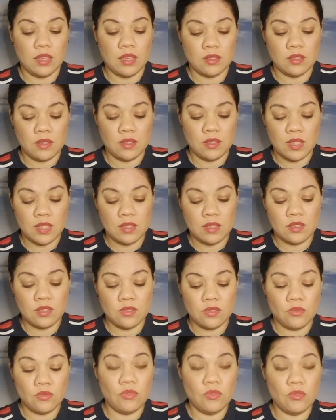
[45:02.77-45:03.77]
So this is
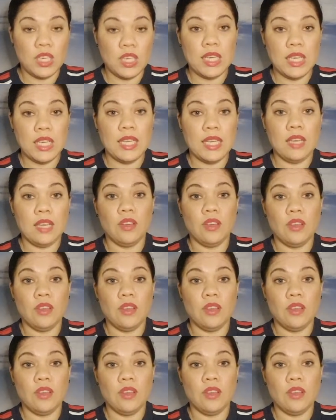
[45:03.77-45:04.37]
really